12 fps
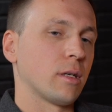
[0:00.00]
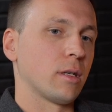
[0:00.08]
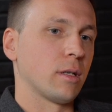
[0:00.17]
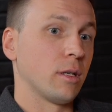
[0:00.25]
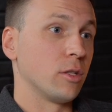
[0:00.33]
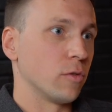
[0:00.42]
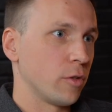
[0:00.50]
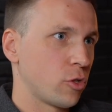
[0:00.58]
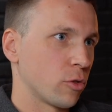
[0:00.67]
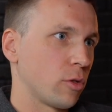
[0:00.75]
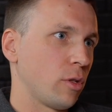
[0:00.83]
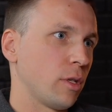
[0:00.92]

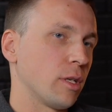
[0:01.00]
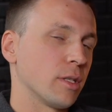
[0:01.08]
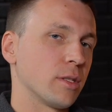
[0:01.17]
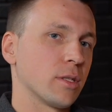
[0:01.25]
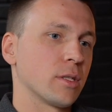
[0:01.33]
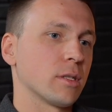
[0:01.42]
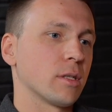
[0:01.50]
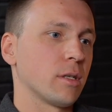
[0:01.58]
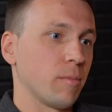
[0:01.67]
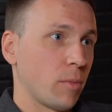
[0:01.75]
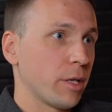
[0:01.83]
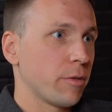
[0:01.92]
individual, is
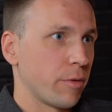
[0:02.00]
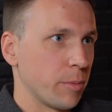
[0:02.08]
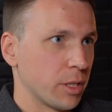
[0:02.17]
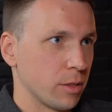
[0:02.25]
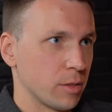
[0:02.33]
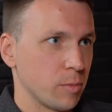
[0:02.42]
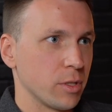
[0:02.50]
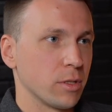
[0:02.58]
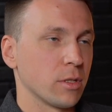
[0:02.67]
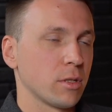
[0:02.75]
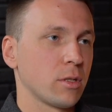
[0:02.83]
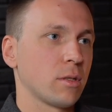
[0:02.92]
money remittance
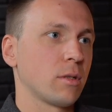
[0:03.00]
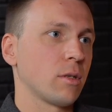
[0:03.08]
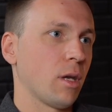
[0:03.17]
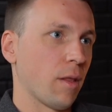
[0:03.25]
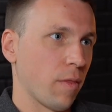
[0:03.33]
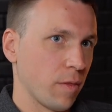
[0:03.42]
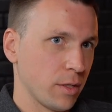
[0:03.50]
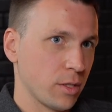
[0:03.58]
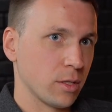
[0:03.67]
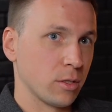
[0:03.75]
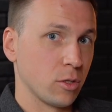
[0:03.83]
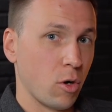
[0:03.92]
business. And this
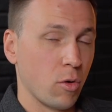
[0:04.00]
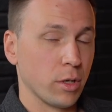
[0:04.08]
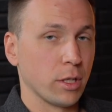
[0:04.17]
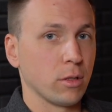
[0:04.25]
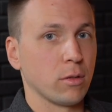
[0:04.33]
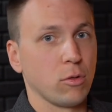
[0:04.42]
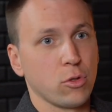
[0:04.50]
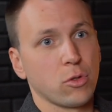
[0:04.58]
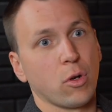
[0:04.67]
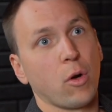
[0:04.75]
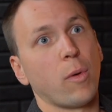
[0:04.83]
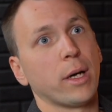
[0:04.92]
is going also
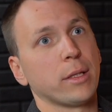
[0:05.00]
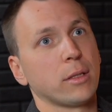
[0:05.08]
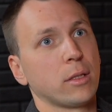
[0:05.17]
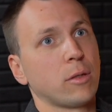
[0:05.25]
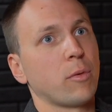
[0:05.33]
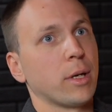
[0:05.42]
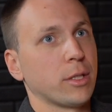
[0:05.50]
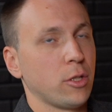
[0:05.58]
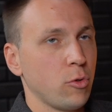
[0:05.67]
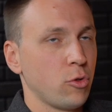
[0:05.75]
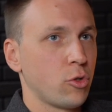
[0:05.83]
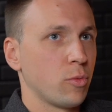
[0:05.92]
quite
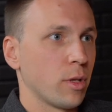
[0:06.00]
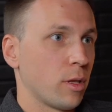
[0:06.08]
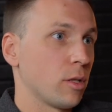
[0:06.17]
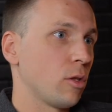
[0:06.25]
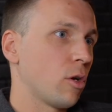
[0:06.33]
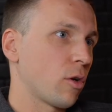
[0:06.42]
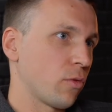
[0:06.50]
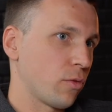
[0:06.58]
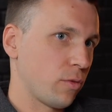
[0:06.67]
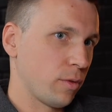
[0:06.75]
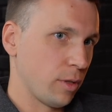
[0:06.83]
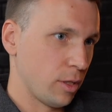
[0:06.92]
huge with a lot of
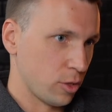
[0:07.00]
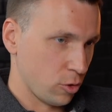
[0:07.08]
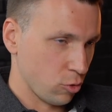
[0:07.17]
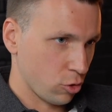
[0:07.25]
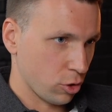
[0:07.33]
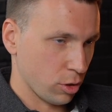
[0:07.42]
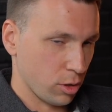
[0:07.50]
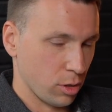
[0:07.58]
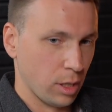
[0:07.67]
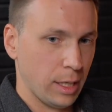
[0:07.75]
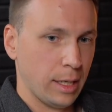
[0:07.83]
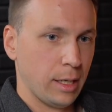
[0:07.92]

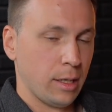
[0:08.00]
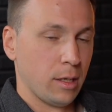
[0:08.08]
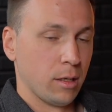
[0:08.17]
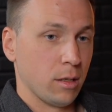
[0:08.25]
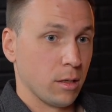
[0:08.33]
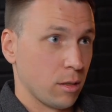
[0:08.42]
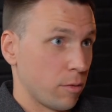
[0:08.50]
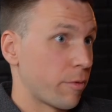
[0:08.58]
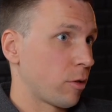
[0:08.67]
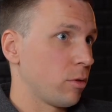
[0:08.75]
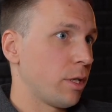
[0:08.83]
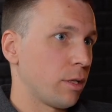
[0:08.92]
institutional
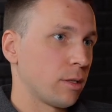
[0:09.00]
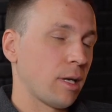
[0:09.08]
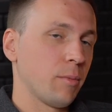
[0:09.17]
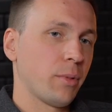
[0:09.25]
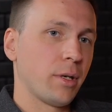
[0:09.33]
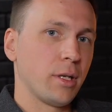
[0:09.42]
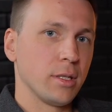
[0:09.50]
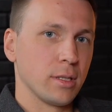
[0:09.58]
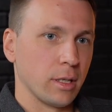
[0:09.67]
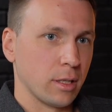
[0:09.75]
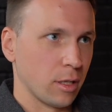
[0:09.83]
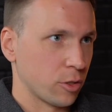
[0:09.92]
regulated companies
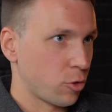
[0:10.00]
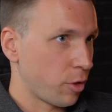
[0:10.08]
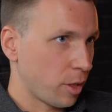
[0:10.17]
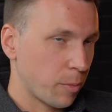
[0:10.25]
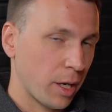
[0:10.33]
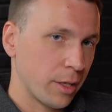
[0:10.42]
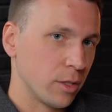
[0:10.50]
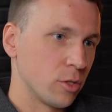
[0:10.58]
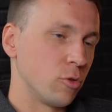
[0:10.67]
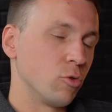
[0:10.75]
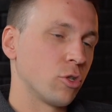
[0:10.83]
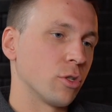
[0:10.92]
like electronic money
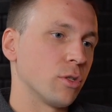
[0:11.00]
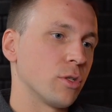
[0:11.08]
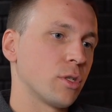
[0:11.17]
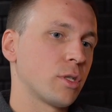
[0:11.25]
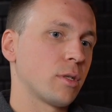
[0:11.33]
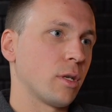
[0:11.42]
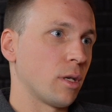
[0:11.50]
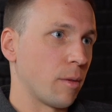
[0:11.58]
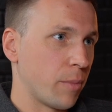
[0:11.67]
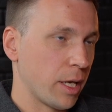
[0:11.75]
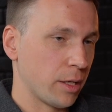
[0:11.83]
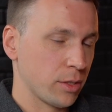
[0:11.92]
institutions,
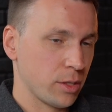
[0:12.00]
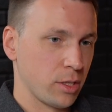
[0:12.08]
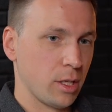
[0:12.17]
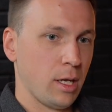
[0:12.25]
banks